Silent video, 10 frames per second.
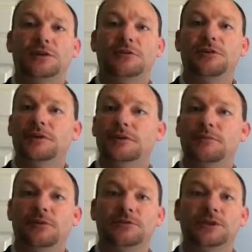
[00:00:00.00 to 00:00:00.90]
you can do it in
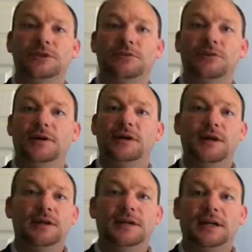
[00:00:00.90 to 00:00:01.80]
person, you can do it,
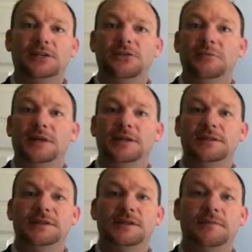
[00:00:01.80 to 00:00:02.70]
take 2
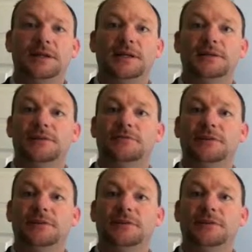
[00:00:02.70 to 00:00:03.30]
minutes, 10 minutes.